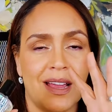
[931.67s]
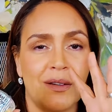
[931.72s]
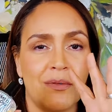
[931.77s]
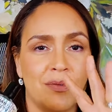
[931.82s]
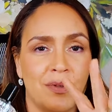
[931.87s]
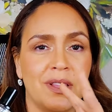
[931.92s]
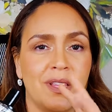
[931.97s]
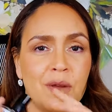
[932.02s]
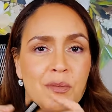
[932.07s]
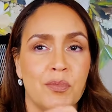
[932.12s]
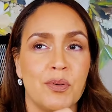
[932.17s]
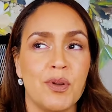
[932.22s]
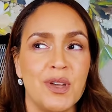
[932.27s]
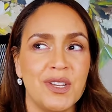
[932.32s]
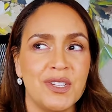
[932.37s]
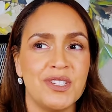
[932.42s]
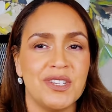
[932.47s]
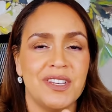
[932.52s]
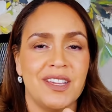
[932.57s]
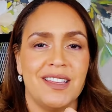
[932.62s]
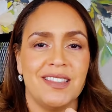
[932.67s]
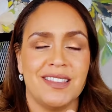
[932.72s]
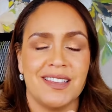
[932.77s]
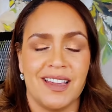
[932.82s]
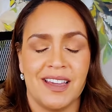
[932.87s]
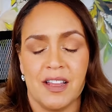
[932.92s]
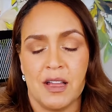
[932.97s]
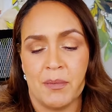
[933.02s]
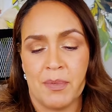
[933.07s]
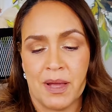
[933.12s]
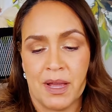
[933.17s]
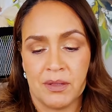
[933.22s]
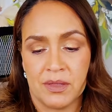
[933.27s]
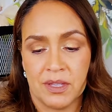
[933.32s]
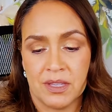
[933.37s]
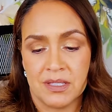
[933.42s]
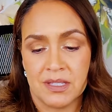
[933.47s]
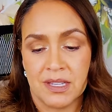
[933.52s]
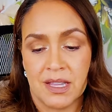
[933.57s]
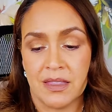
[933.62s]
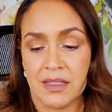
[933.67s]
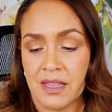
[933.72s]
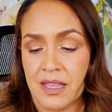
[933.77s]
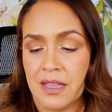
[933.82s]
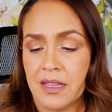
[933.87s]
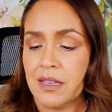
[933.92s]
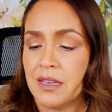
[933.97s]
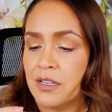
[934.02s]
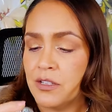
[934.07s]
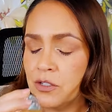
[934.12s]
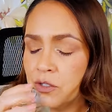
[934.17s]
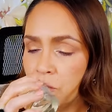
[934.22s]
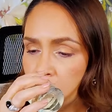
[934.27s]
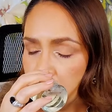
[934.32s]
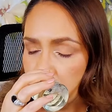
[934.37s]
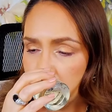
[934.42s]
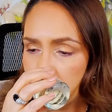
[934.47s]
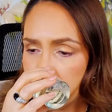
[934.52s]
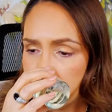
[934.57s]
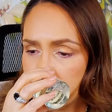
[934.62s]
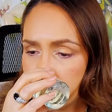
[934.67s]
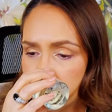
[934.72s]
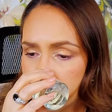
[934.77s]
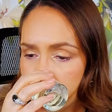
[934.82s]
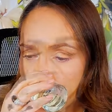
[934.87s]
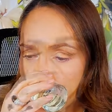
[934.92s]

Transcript: I really appreciate that about this and think it is unique.